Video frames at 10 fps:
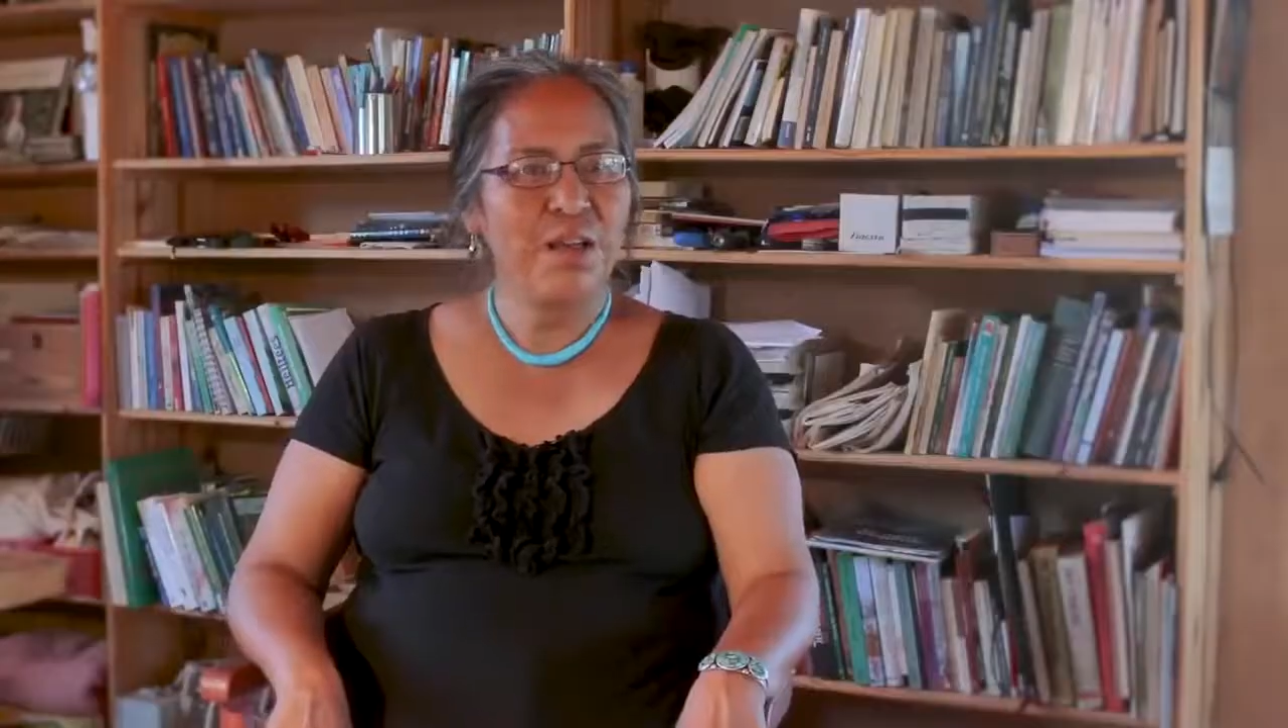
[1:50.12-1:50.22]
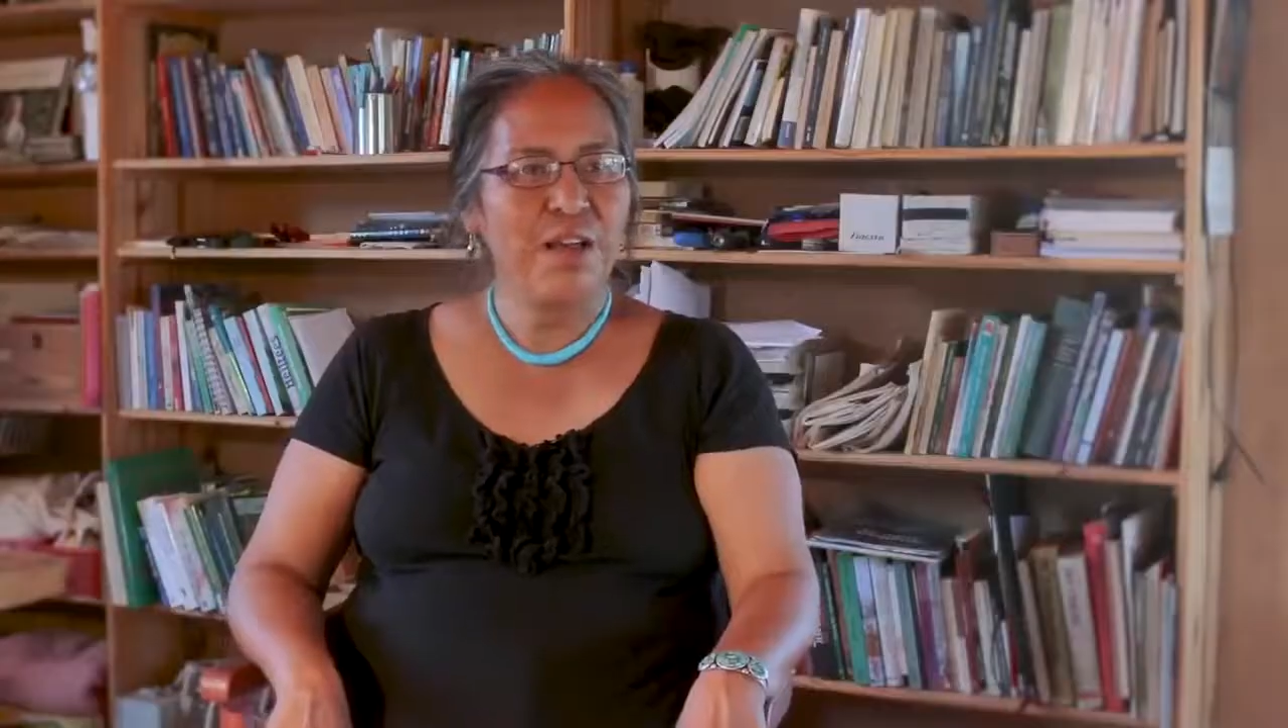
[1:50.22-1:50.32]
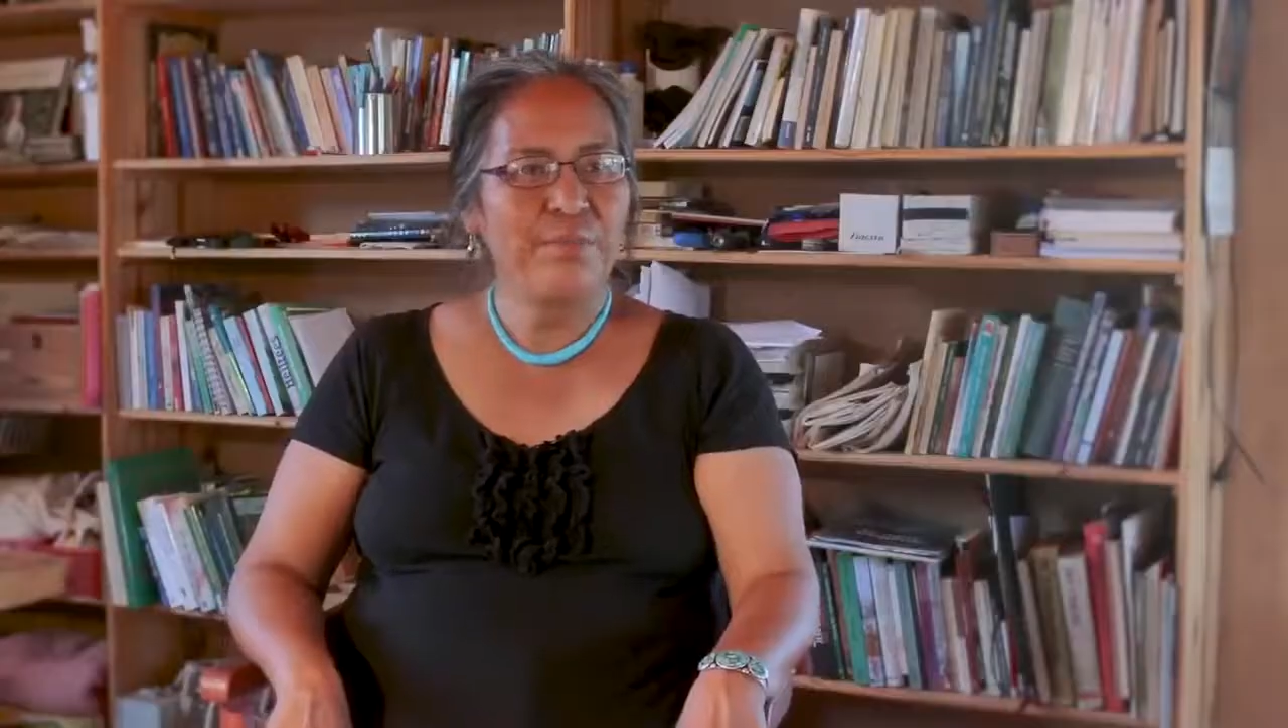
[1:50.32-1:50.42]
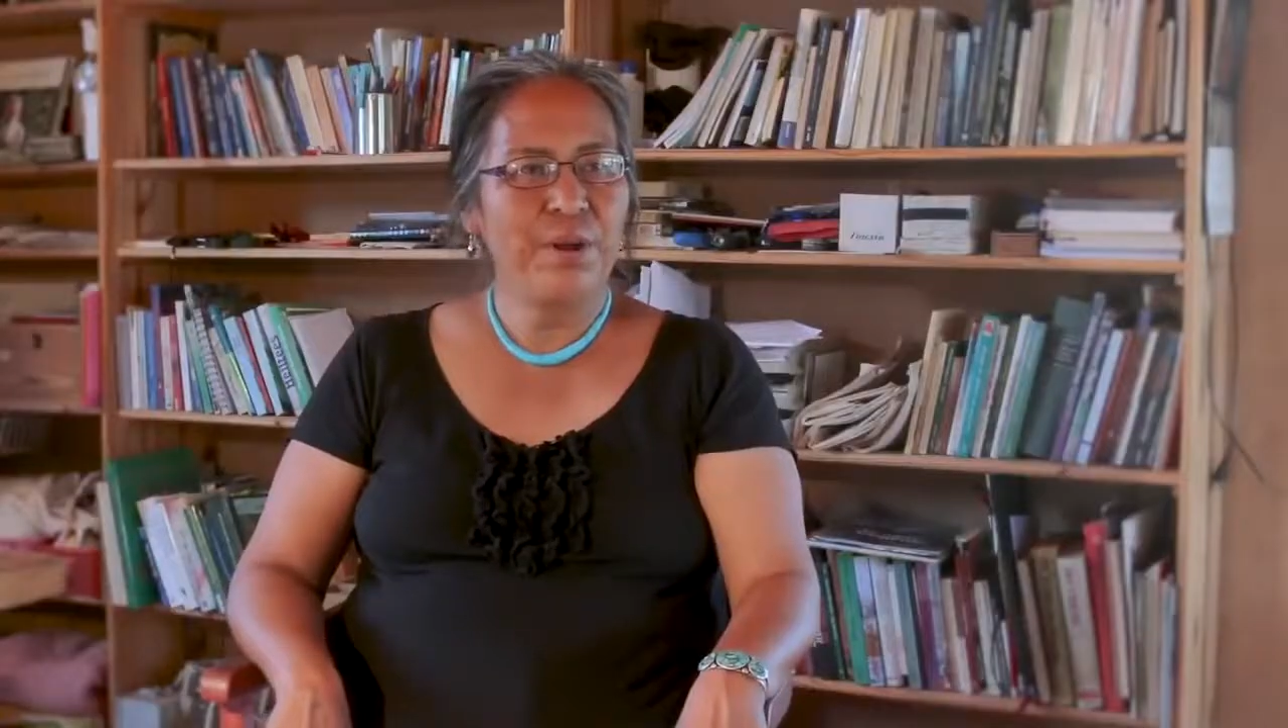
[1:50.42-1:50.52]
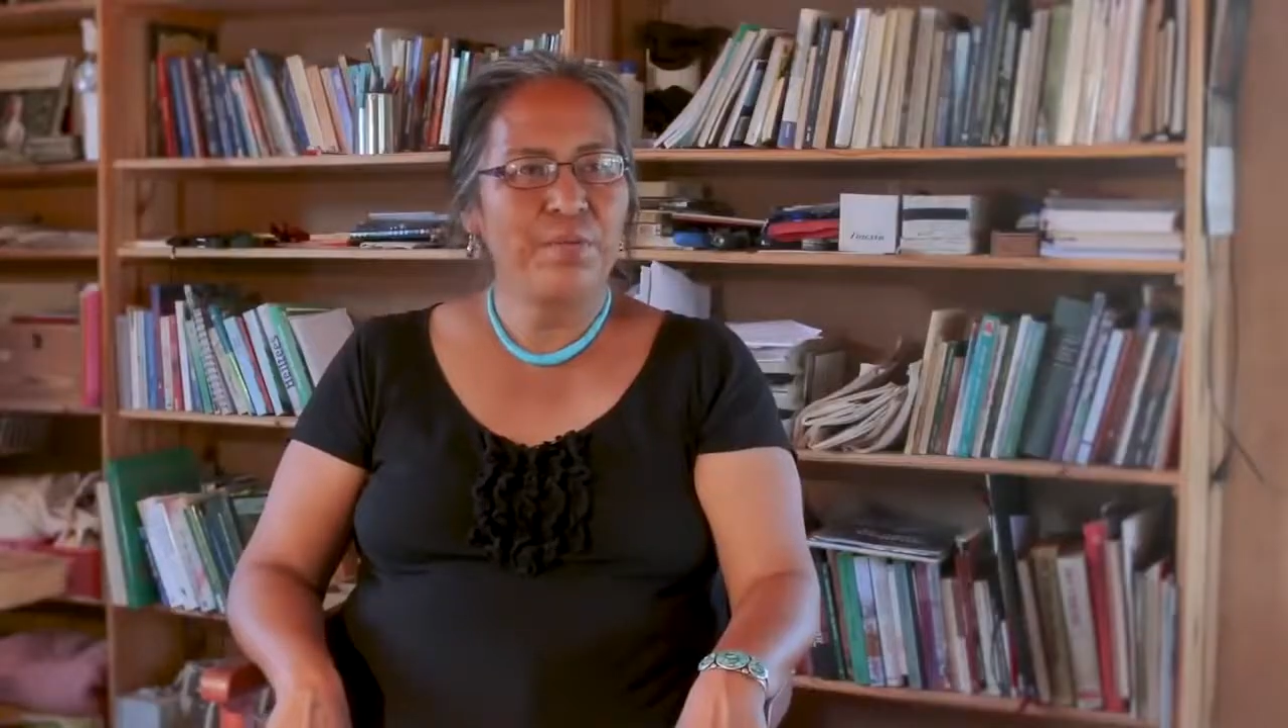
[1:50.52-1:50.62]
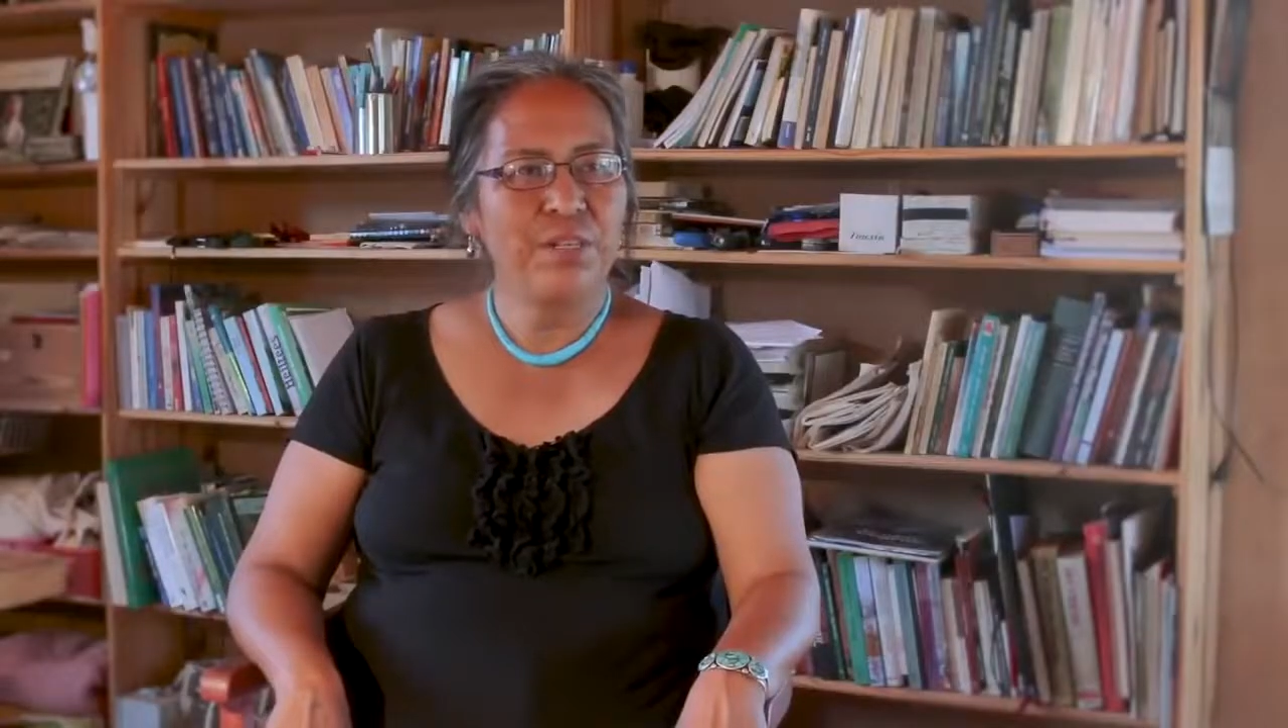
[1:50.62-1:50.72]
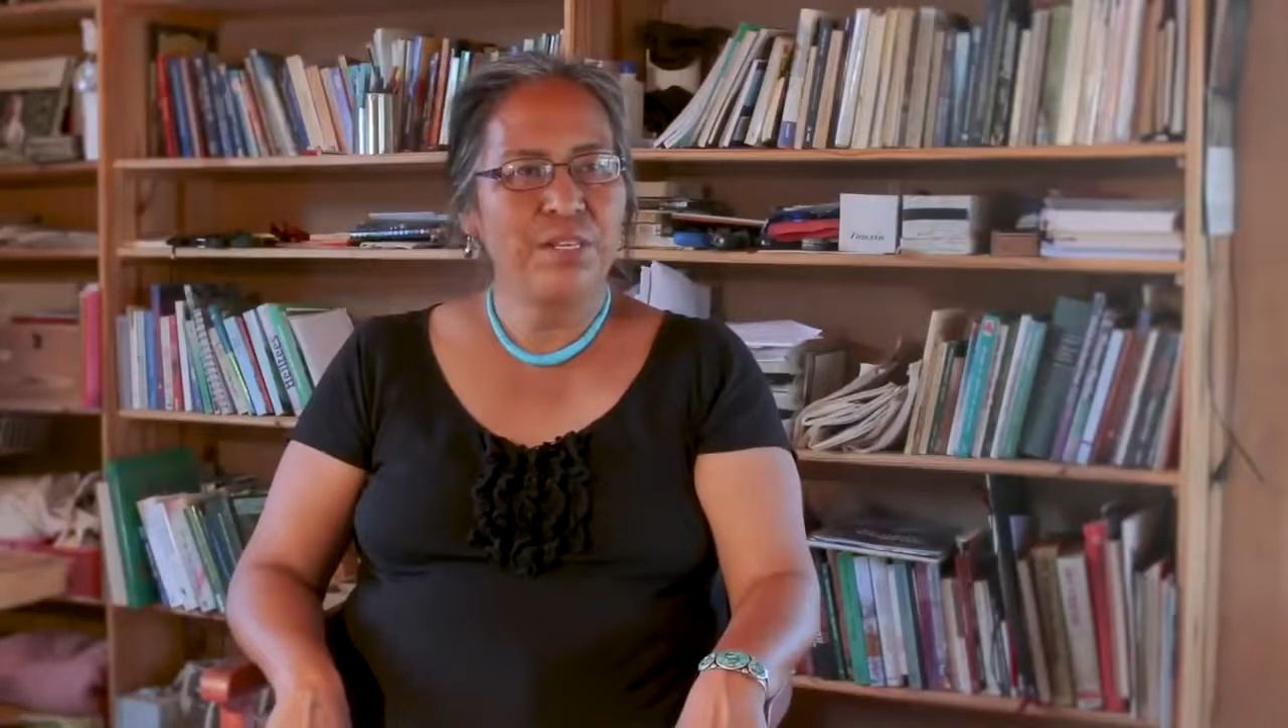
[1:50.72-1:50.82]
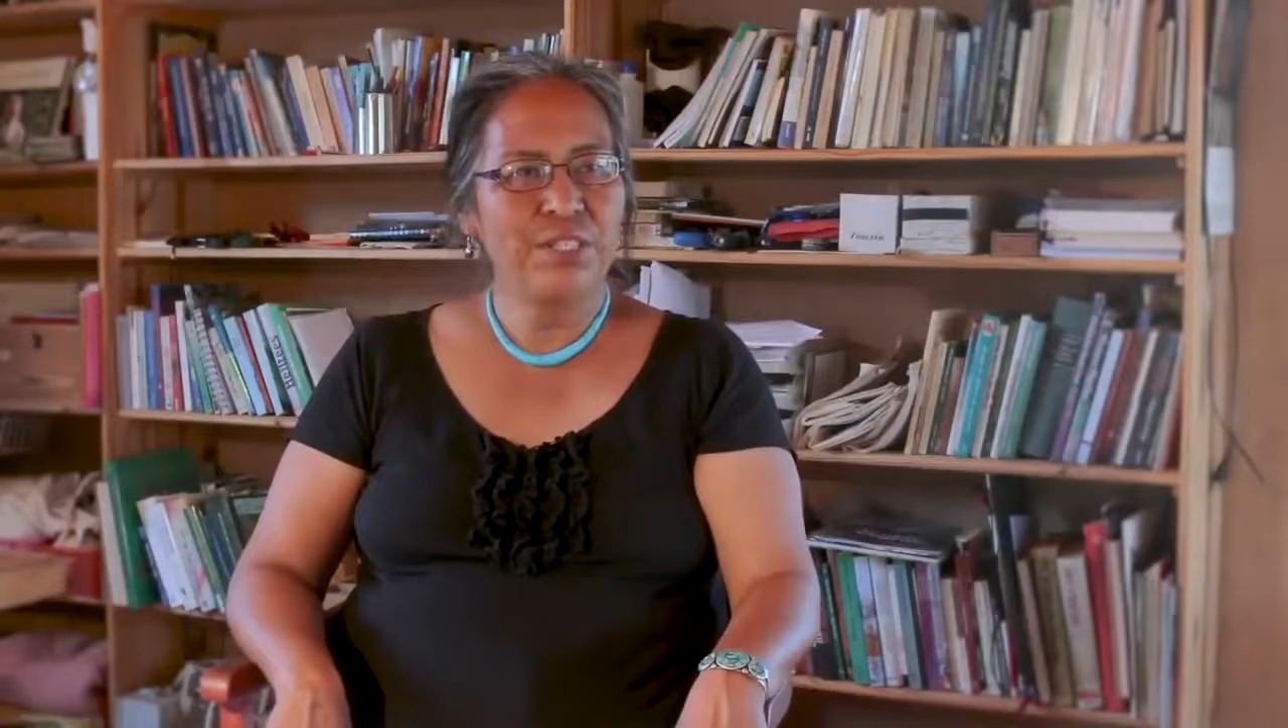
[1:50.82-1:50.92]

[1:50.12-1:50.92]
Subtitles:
I'm not really